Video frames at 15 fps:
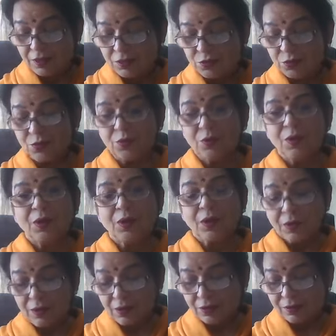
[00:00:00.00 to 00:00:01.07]
So
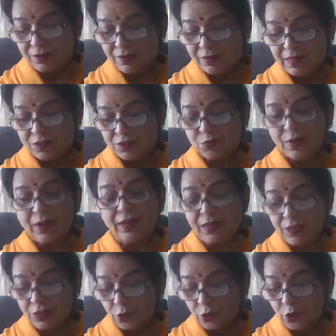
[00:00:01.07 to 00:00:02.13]
that's
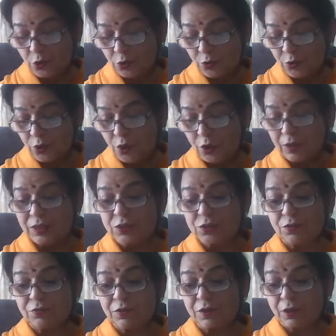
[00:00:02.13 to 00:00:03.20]
why a thorough
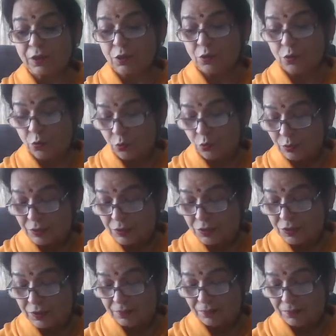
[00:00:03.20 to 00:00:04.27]
knowledge of the
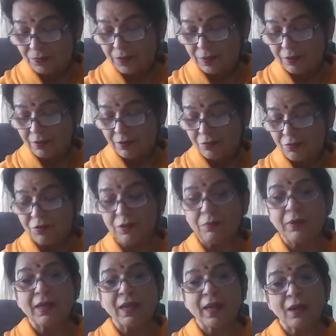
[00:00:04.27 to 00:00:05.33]
guns
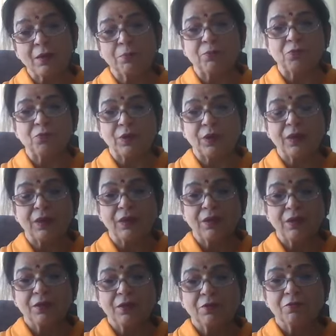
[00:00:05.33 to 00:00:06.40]
will be helpful
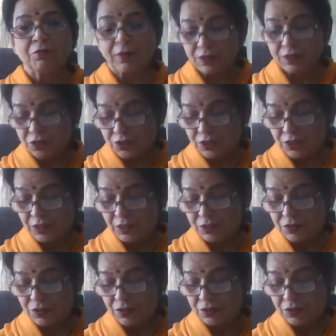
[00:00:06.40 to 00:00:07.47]
for a
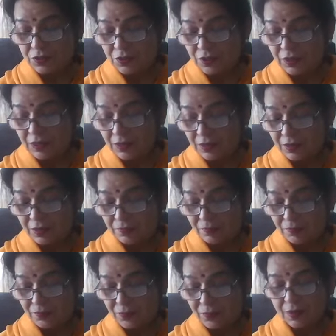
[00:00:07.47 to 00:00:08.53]
serious seeker.
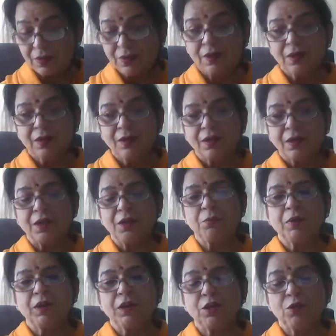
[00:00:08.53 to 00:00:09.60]

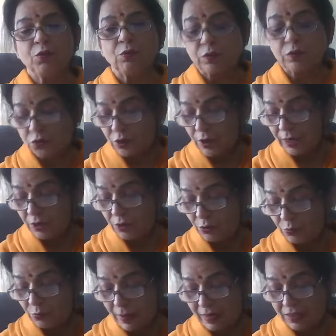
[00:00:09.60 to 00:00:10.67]
Anybody who is
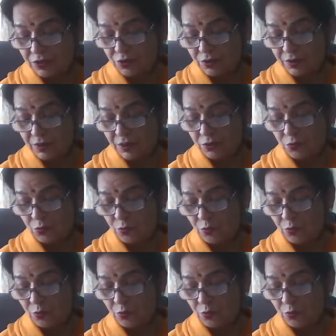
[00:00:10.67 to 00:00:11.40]
trying to master his